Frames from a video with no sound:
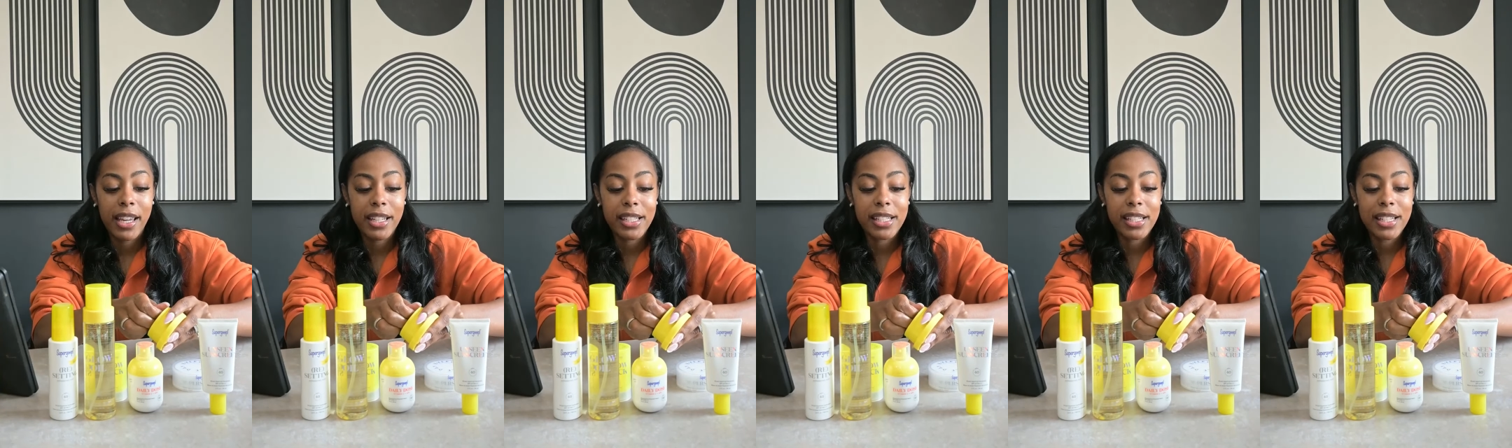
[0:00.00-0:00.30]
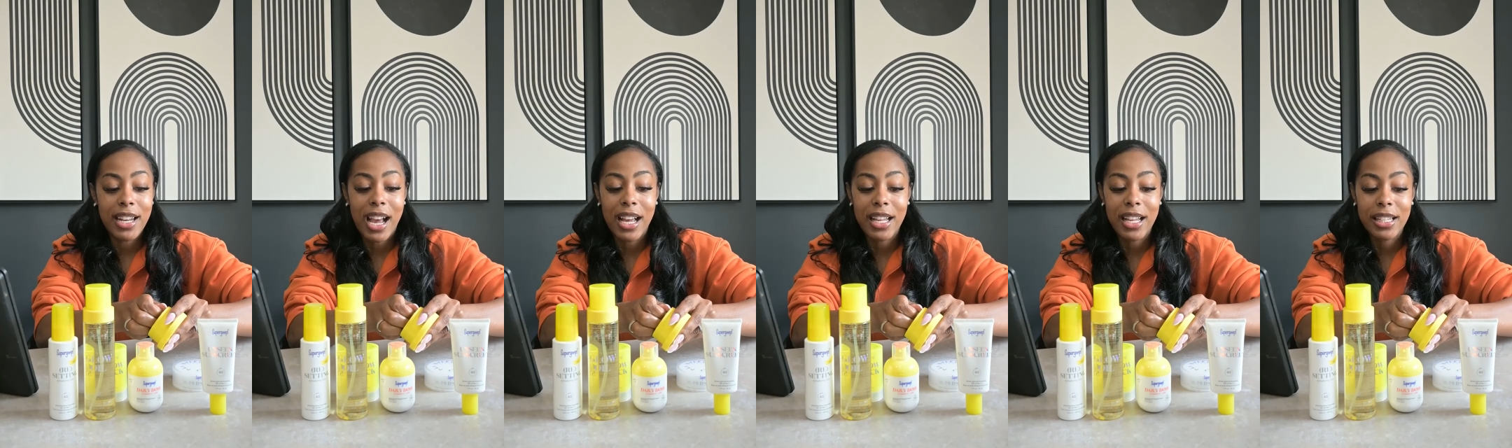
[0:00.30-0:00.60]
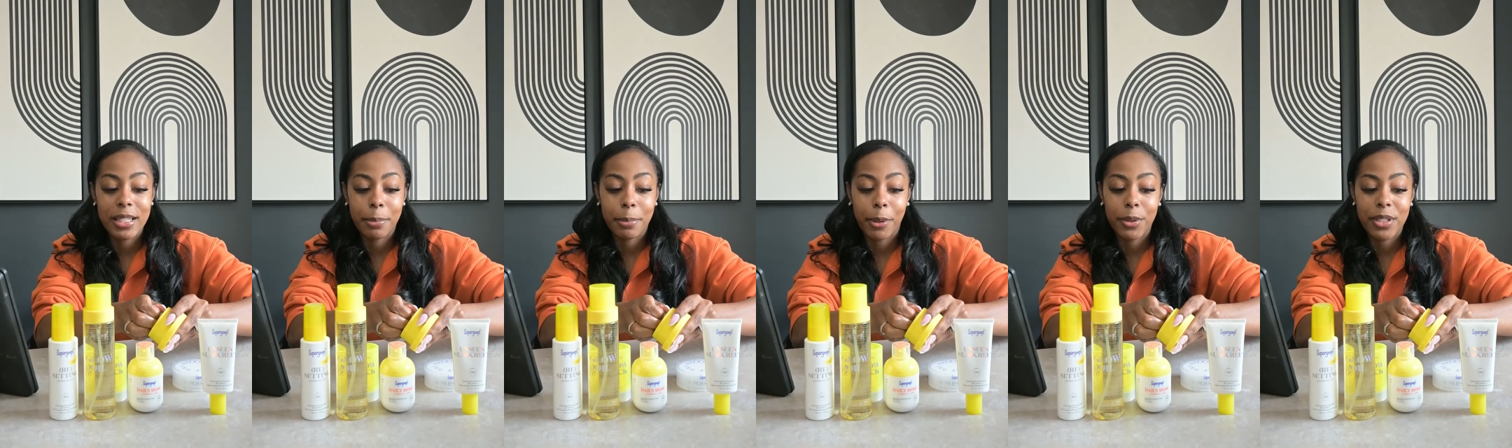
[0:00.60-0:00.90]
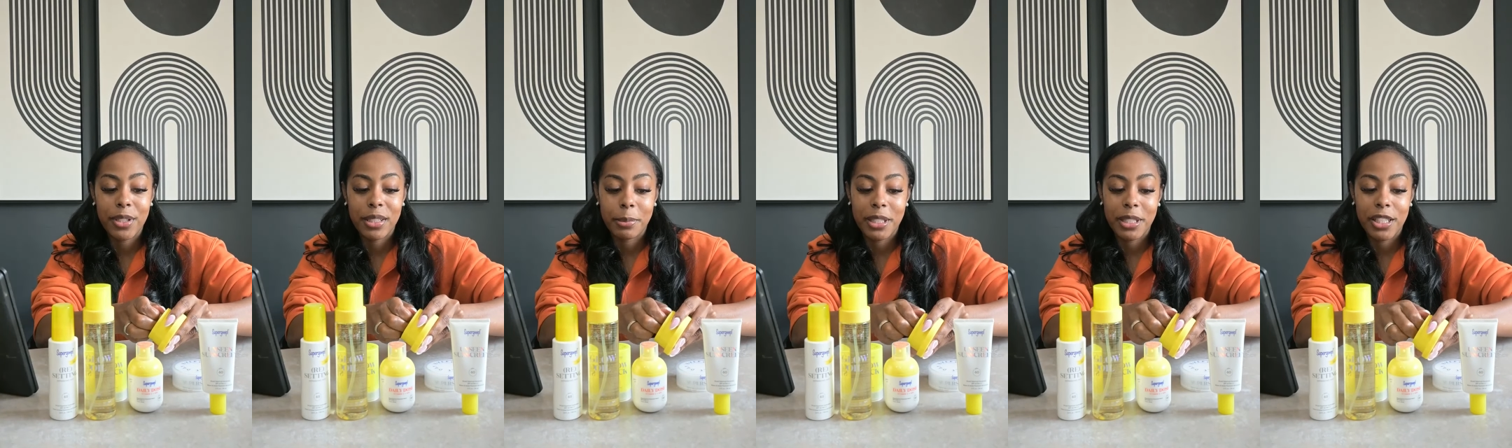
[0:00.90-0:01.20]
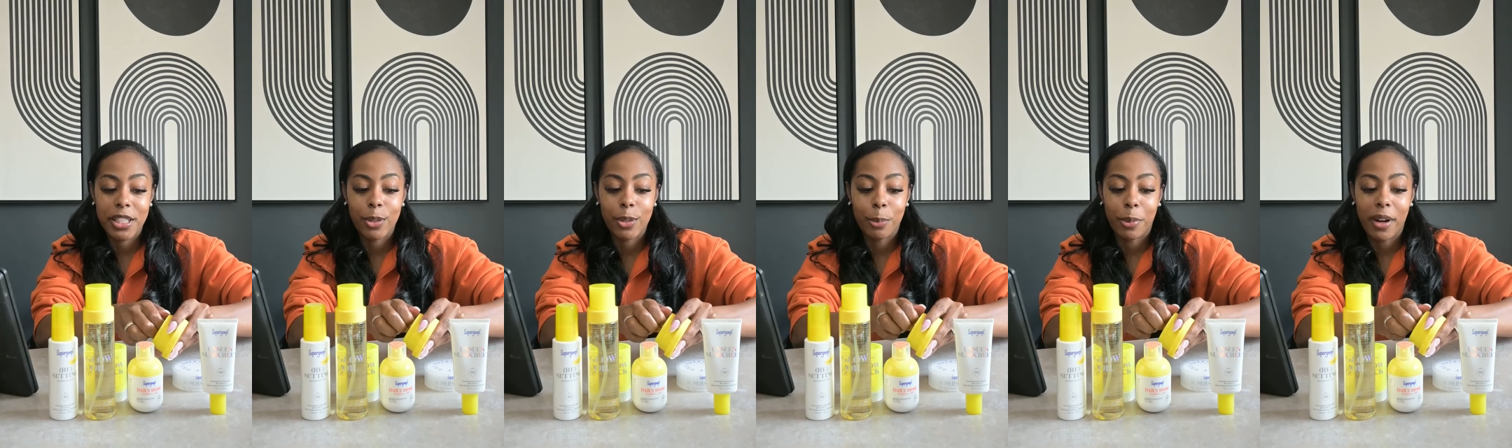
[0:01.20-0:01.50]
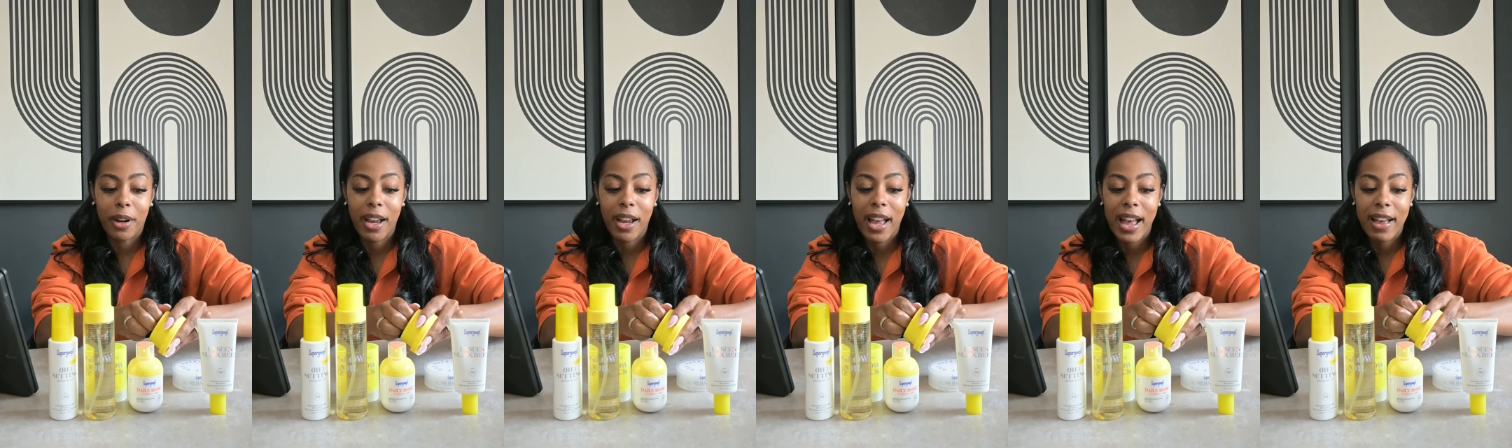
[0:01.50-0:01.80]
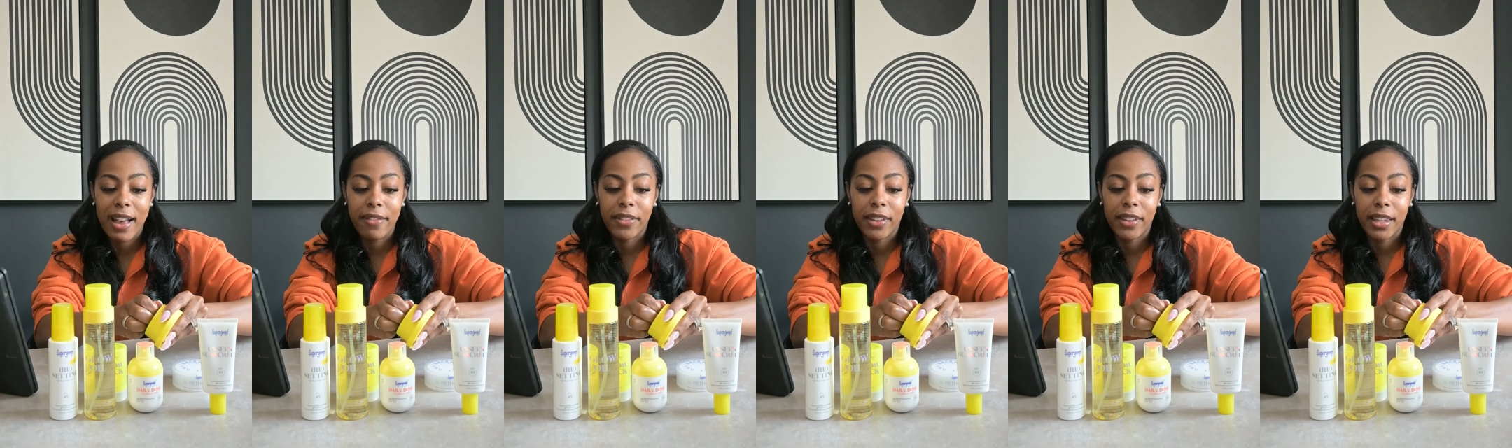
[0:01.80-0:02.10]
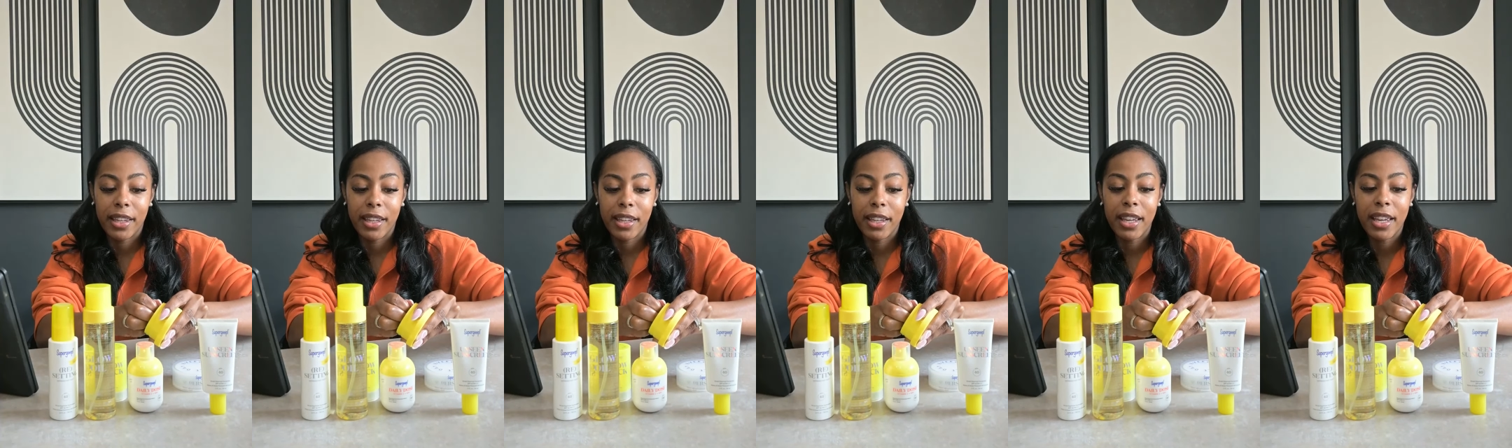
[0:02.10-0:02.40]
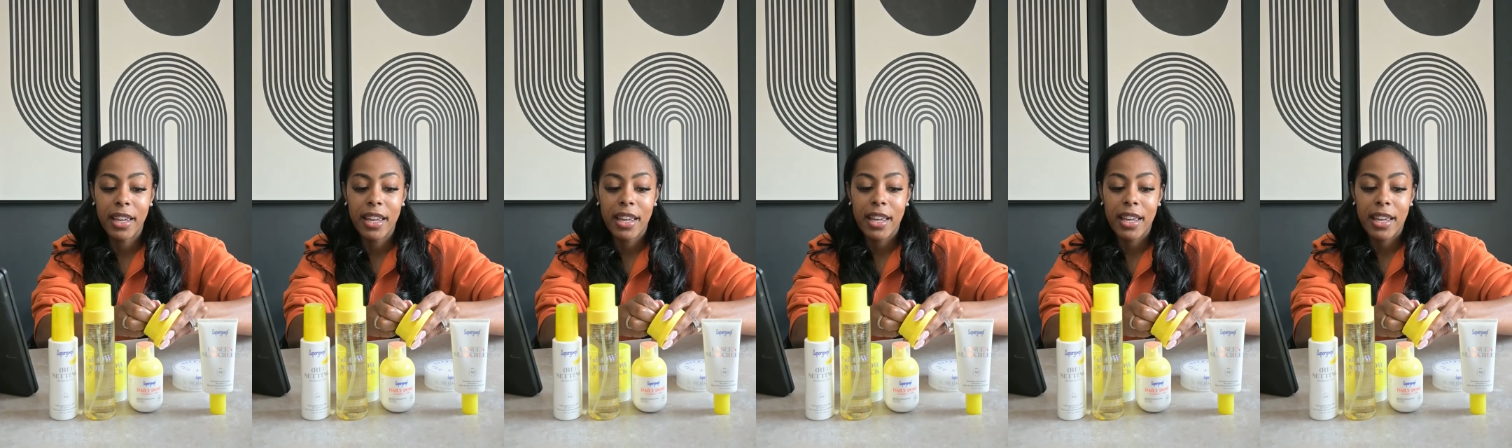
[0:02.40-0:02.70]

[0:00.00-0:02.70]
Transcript: It's not supposed to be super heavy